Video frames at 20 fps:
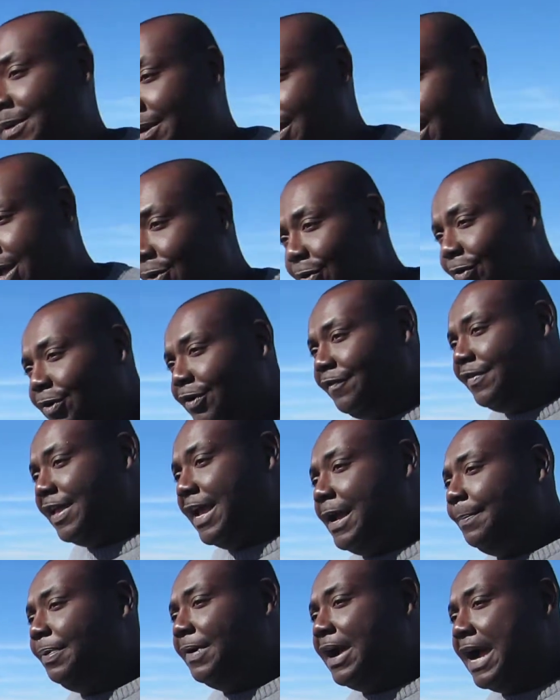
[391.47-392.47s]
the owner of
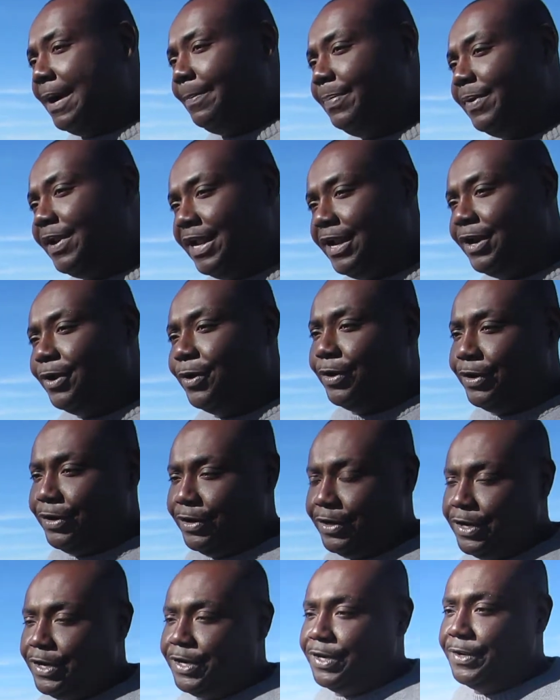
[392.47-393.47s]
that property in
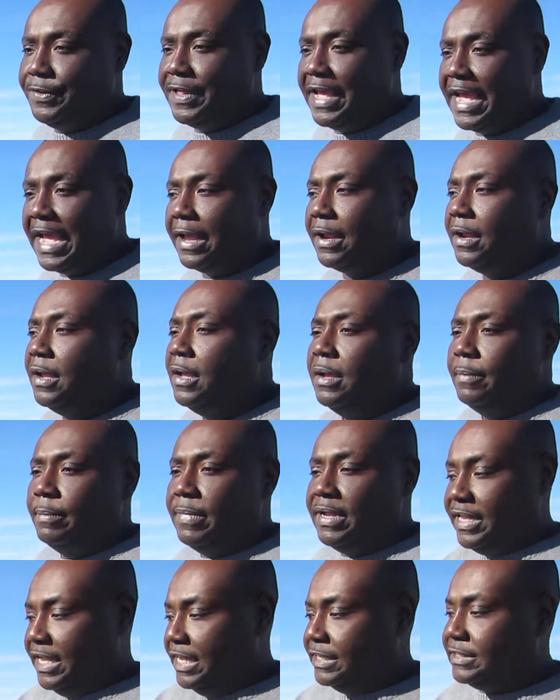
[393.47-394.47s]
order to do that.
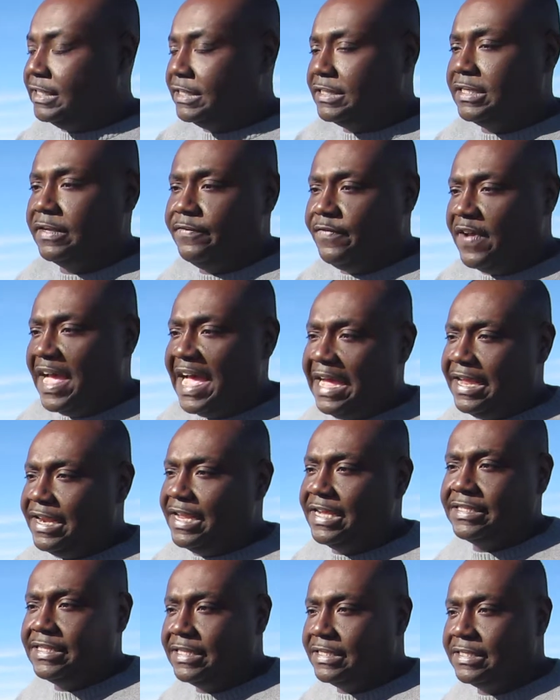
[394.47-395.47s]
But this
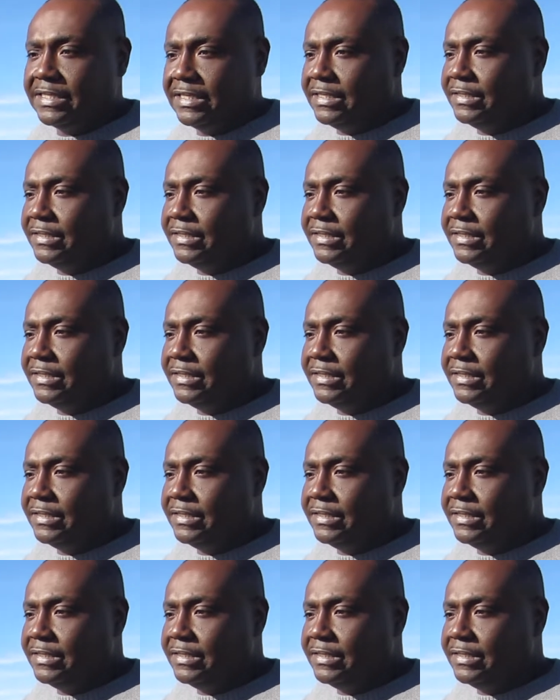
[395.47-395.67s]
is a